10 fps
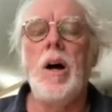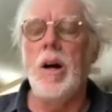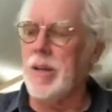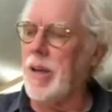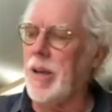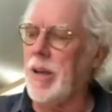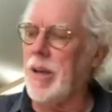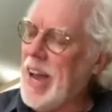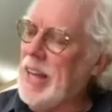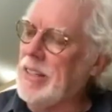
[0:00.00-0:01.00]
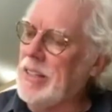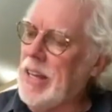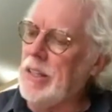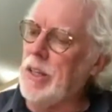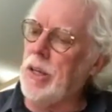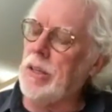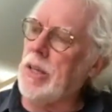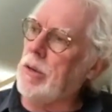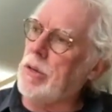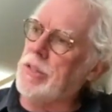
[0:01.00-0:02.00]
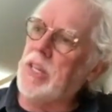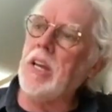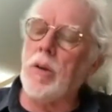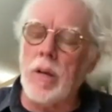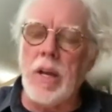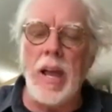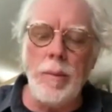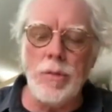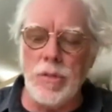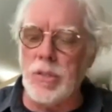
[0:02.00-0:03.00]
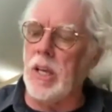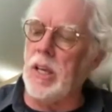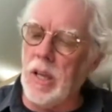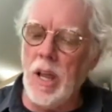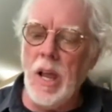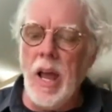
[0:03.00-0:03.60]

Okay, and then uh, the singer came to sing,